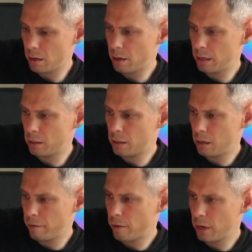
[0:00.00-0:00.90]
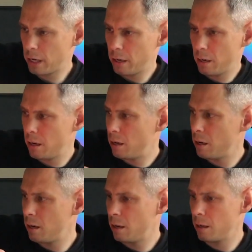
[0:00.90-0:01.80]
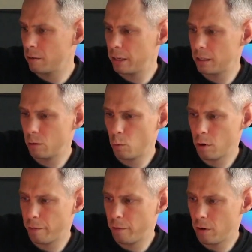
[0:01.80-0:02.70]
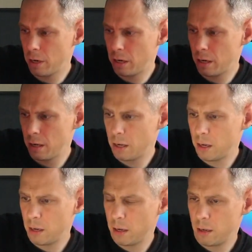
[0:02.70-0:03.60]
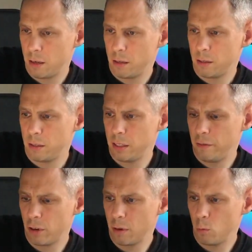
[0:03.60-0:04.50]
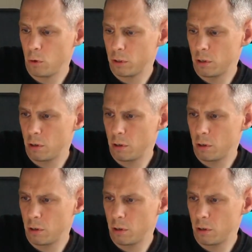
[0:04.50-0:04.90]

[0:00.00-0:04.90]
Let's see if I can connect to the Wi-Fi. see if I can watch a